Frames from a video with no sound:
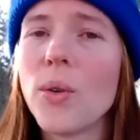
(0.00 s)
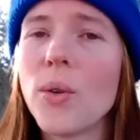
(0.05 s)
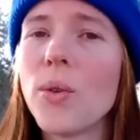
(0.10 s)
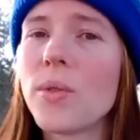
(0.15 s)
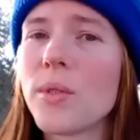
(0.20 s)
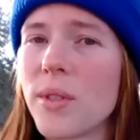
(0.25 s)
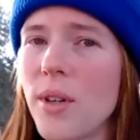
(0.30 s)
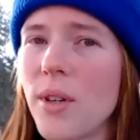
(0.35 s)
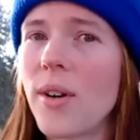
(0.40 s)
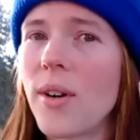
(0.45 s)

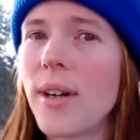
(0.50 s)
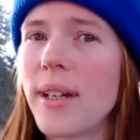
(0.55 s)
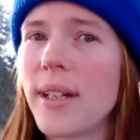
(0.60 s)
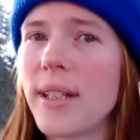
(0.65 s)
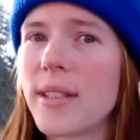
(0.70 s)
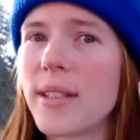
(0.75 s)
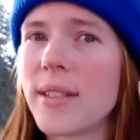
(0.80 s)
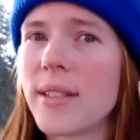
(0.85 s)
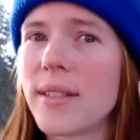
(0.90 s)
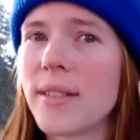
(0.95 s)
sorry,
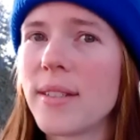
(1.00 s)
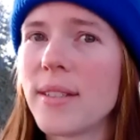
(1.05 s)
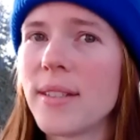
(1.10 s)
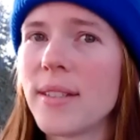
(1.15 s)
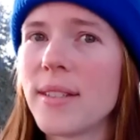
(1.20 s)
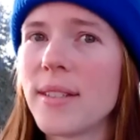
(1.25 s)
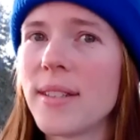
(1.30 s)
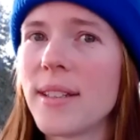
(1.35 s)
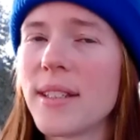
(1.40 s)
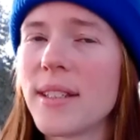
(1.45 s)
it's
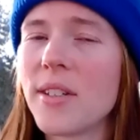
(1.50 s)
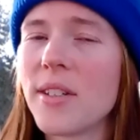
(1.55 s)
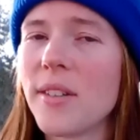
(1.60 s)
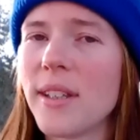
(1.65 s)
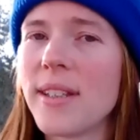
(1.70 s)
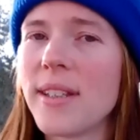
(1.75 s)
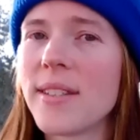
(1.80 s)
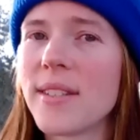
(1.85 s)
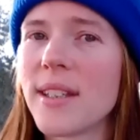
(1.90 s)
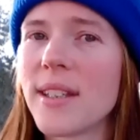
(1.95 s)
still
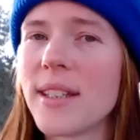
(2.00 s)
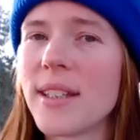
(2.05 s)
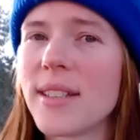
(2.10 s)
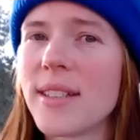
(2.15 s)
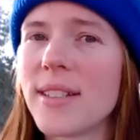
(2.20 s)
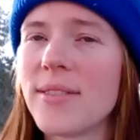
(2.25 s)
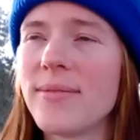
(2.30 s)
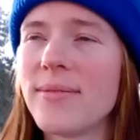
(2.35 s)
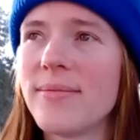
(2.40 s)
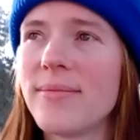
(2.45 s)

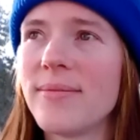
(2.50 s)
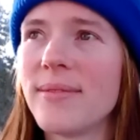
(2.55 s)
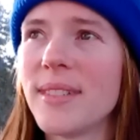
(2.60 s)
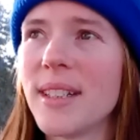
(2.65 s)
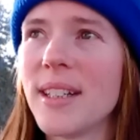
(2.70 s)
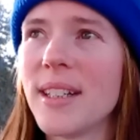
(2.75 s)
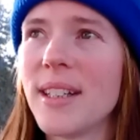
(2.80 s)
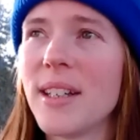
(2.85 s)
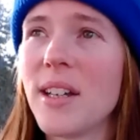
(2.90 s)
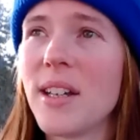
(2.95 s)
incest.
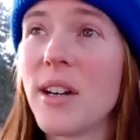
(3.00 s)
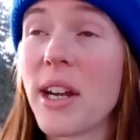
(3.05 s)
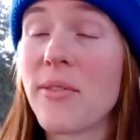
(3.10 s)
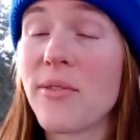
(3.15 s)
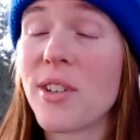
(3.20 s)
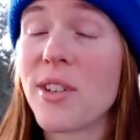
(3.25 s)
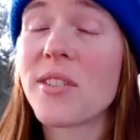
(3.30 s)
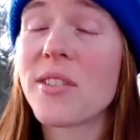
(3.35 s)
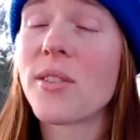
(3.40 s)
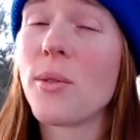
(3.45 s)
Okay,
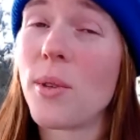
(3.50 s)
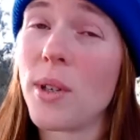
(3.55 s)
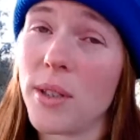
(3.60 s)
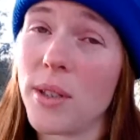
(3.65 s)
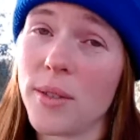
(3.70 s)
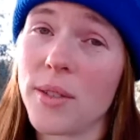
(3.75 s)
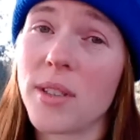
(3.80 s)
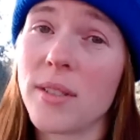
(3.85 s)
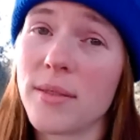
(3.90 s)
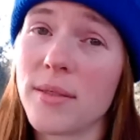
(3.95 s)
first,
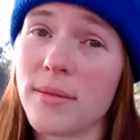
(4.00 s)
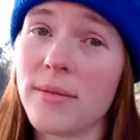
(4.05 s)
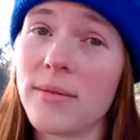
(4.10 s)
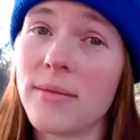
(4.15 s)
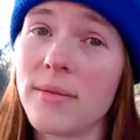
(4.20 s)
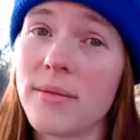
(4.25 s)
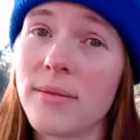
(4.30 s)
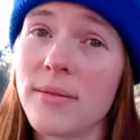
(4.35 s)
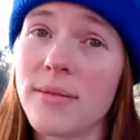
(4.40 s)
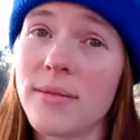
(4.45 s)
gross.
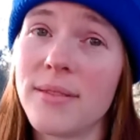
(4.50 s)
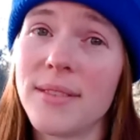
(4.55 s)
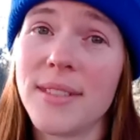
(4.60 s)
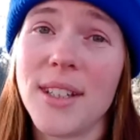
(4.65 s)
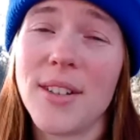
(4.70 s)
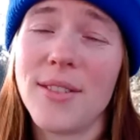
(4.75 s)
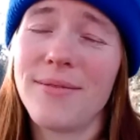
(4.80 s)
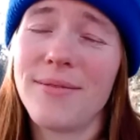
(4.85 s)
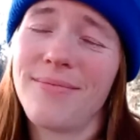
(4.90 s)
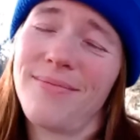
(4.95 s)

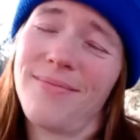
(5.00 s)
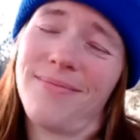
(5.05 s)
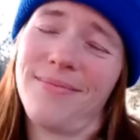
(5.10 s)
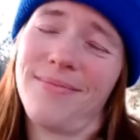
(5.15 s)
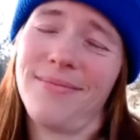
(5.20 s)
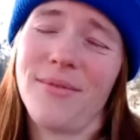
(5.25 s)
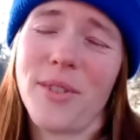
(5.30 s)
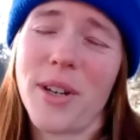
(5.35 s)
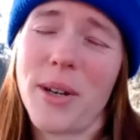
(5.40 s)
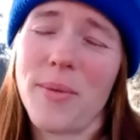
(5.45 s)

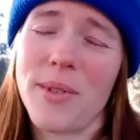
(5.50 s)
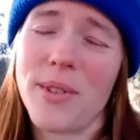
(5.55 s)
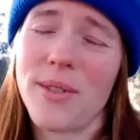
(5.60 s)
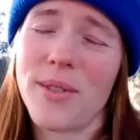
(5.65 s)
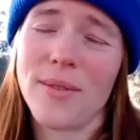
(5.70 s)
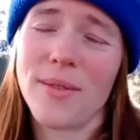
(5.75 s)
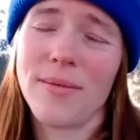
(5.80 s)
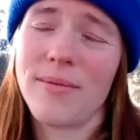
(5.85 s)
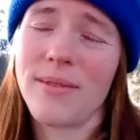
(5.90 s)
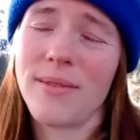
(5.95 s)
Why would
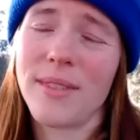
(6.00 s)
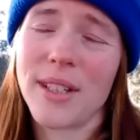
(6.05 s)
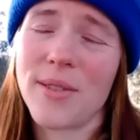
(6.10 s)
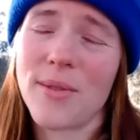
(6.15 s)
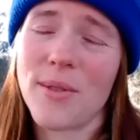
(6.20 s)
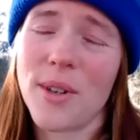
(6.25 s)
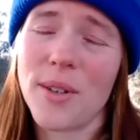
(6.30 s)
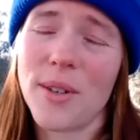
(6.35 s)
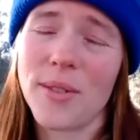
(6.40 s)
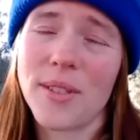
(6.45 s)
you? That's
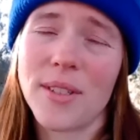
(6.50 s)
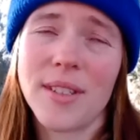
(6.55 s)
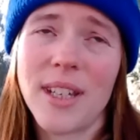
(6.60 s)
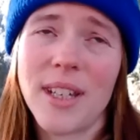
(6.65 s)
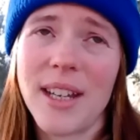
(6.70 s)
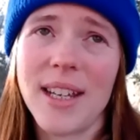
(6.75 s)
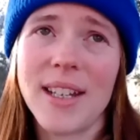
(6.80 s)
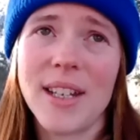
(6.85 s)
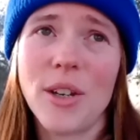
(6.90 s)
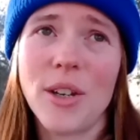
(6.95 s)
gross.
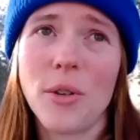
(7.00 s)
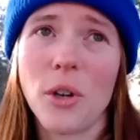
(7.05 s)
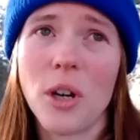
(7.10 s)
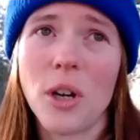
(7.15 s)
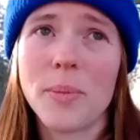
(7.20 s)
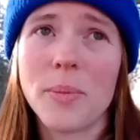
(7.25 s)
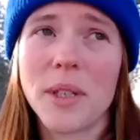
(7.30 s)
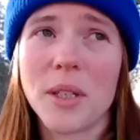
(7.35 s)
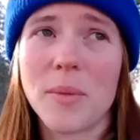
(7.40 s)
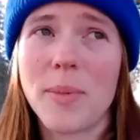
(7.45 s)
Second, you grew
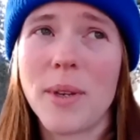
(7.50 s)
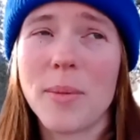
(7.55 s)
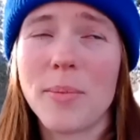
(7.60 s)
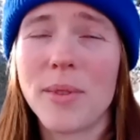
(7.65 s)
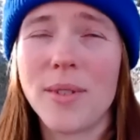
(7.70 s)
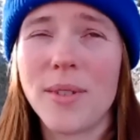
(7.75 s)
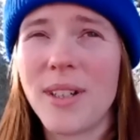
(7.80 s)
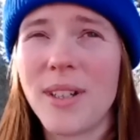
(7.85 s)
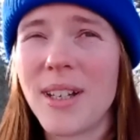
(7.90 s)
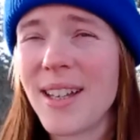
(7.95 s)
up these
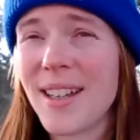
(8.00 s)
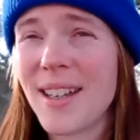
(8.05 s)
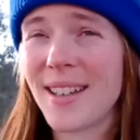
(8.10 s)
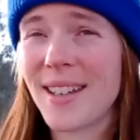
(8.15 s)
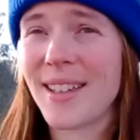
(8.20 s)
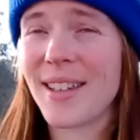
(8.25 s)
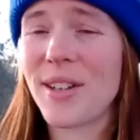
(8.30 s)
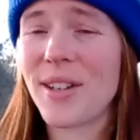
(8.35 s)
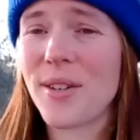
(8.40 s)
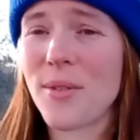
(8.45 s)
people,
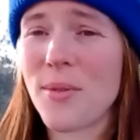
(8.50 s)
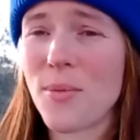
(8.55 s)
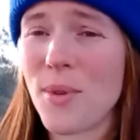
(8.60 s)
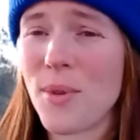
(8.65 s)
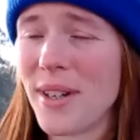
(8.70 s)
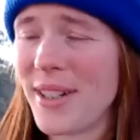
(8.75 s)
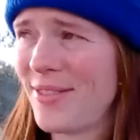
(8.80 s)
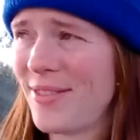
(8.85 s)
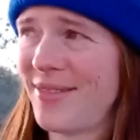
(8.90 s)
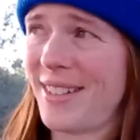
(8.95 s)
you know,
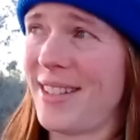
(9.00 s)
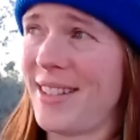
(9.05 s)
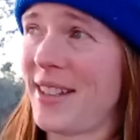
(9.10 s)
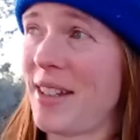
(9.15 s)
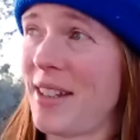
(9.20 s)
one in the